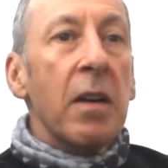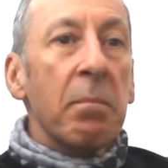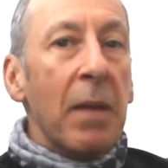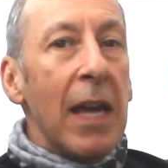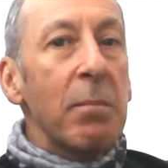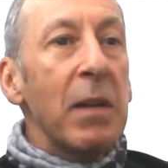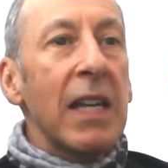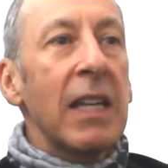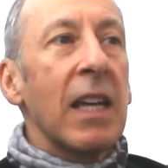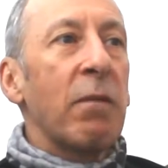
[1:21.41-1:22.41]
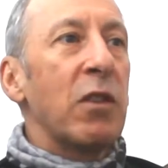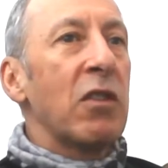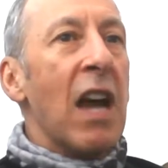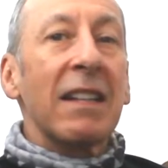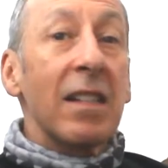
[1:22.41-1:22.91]
Maybe if you're
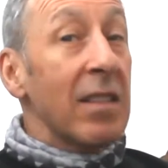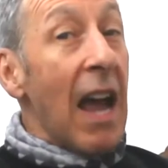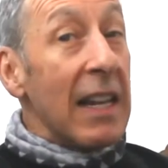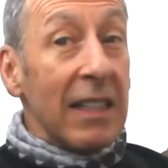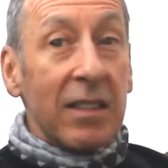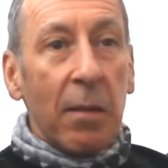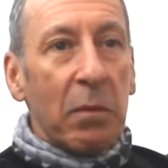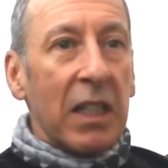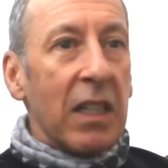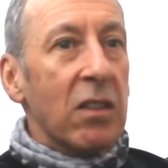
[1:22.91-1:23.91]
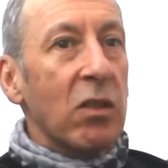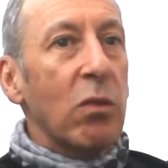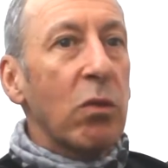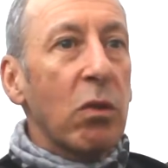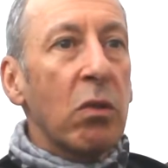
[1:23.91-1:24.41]
not designing something at
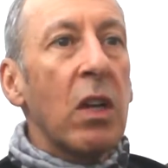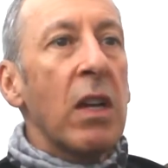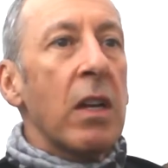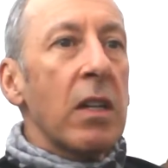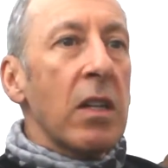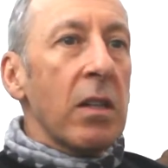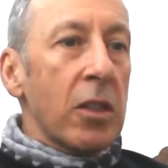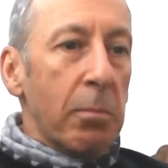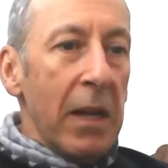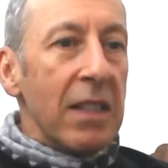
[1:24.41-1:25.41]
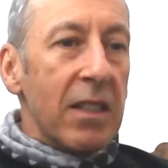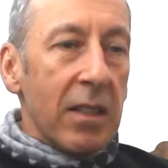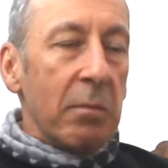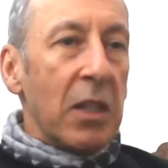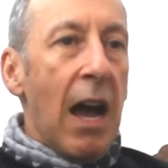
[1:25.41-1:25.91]
school, spend
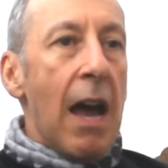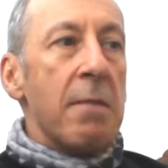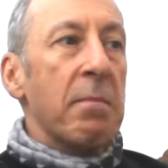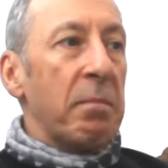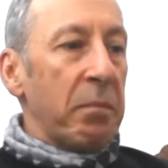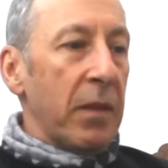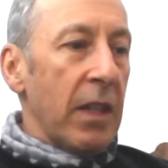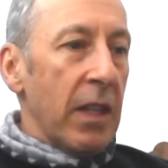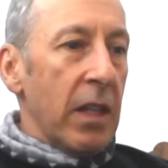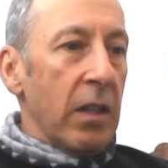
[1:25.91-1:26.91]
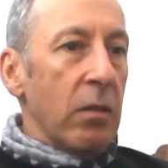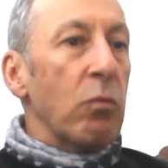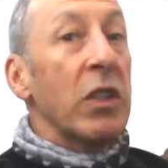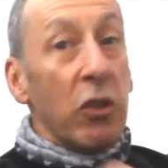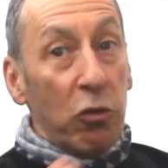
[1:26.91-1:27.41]
some time
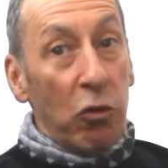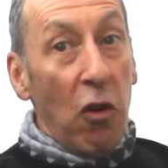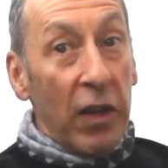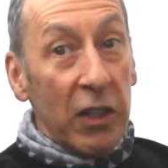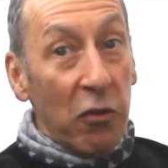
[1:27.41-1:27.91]
when you're drawing,